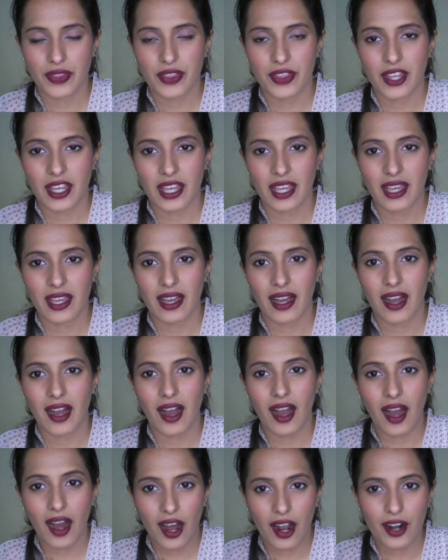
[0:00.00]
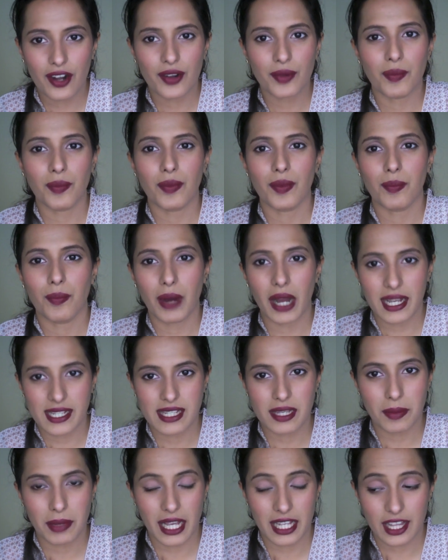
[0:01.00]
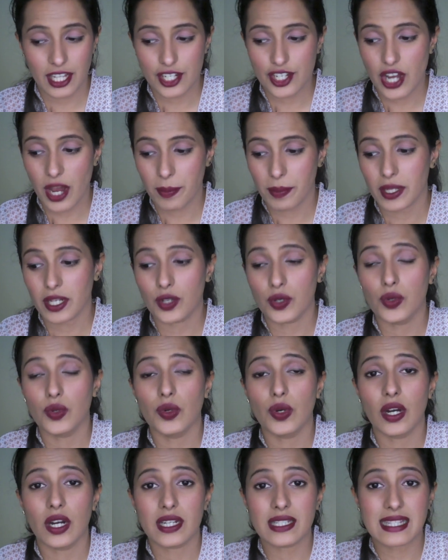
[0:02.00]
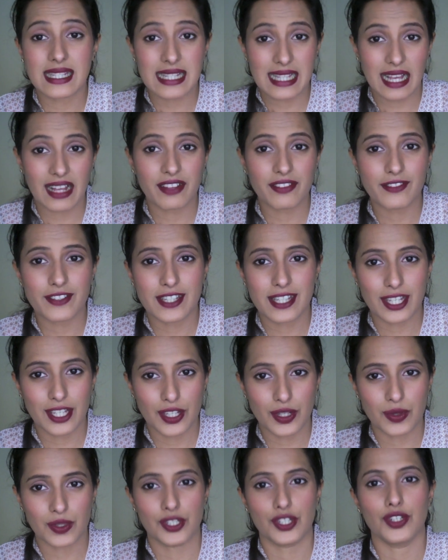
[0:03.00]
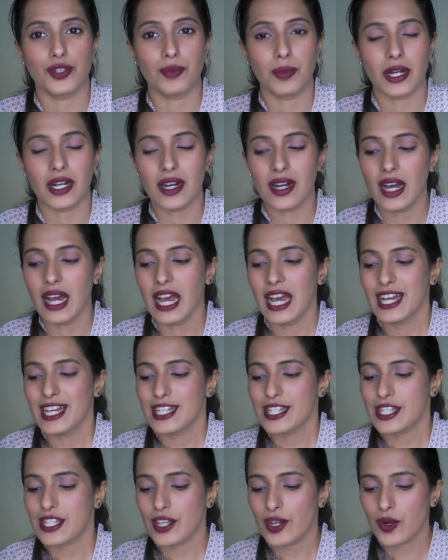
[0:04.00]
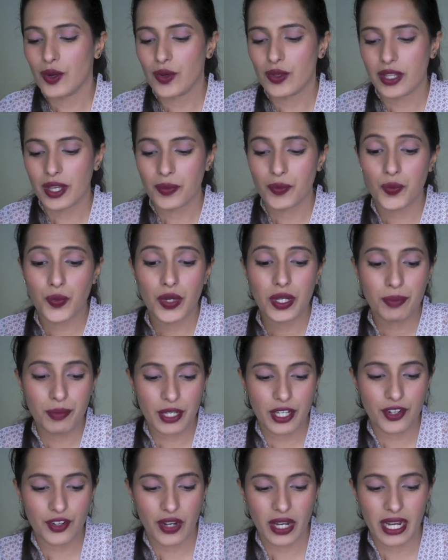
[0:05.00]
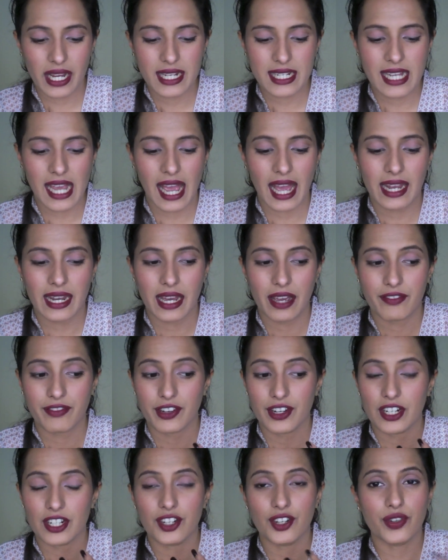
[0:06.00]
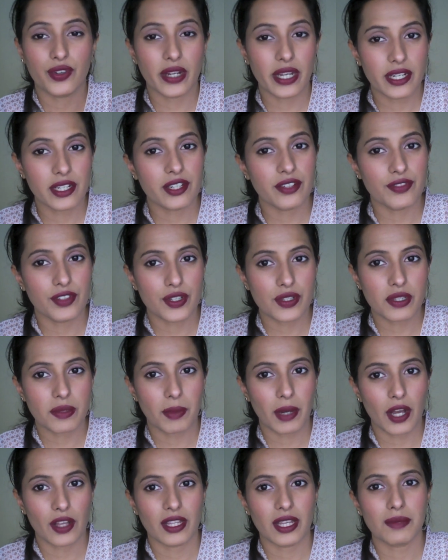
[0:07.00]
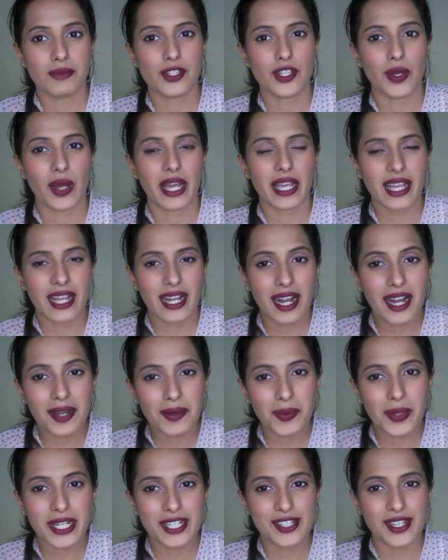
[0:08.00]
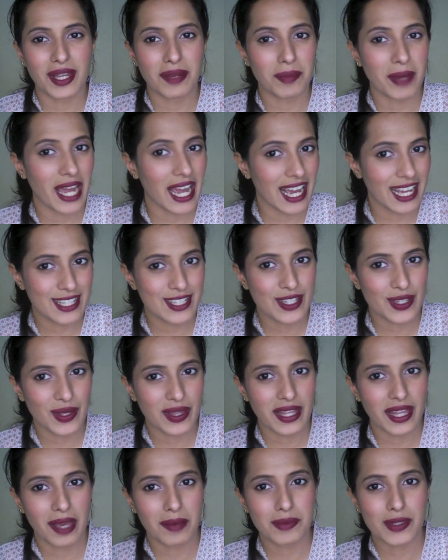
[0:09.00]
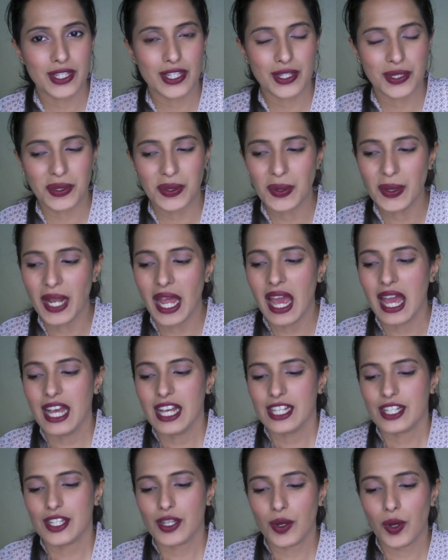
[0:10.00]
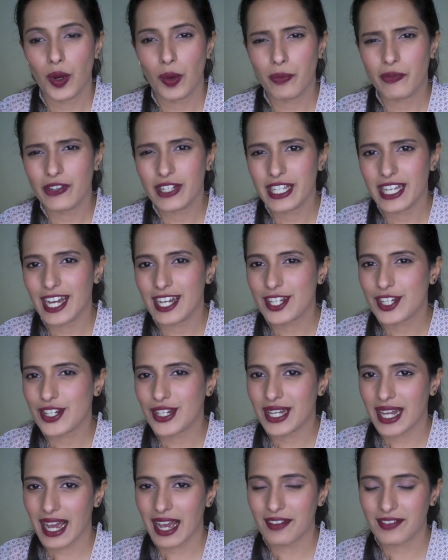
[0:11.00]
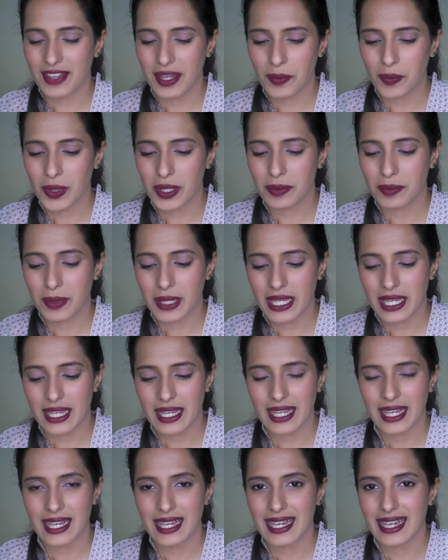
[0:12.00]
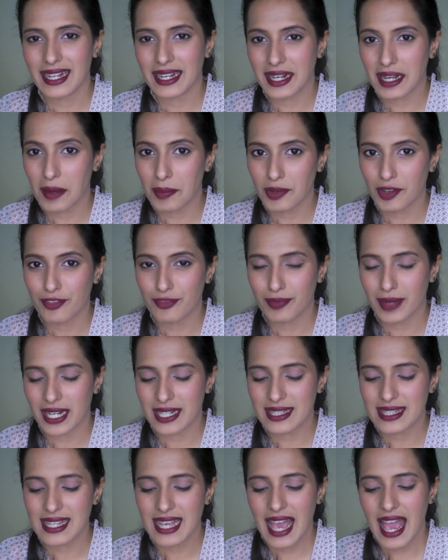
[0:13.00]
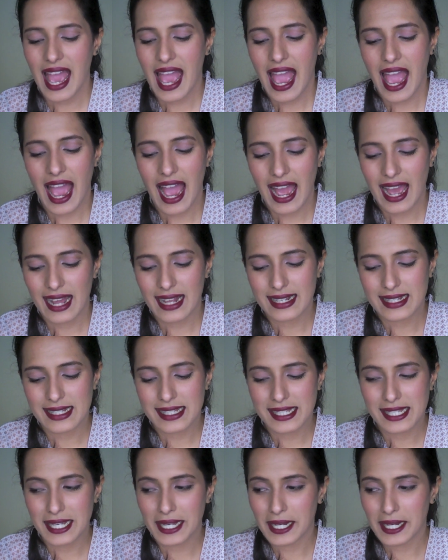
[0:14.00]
they are by Samantha Chapman, who herself is a YouTuber. So they would be great, and I've heard great reviews about them. So I can't wait to get my hands on them soon. So hopefully I should have them with me in a couple of months, and